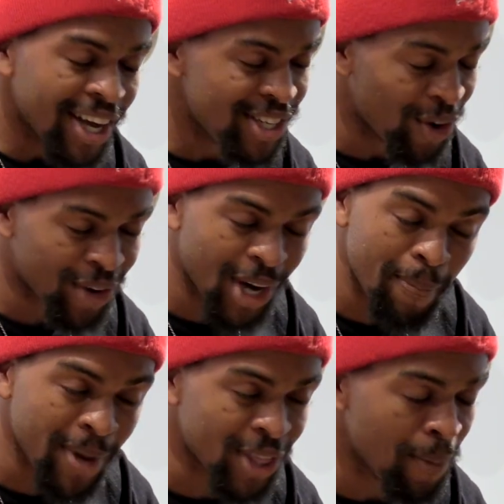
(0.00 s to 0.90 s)
don't
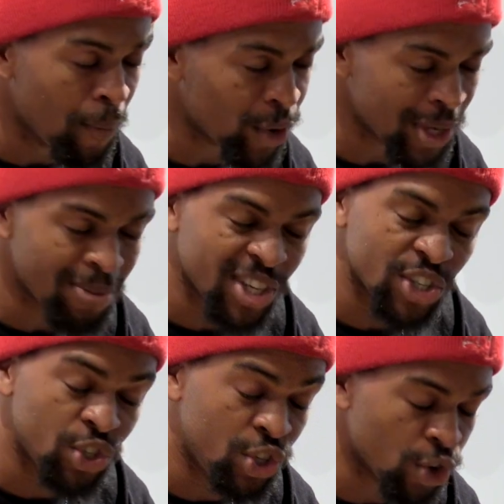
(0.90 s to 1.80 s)
come in the morning,
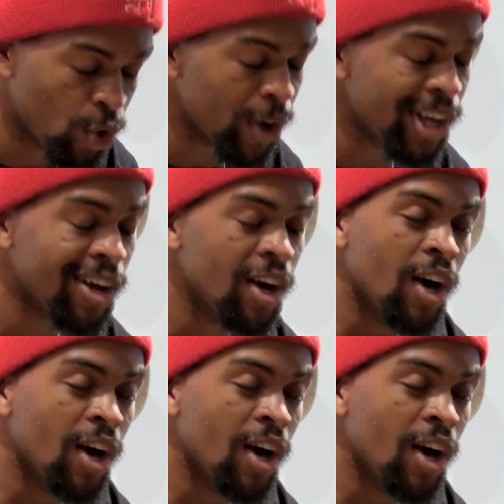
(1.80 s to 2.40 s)
because joy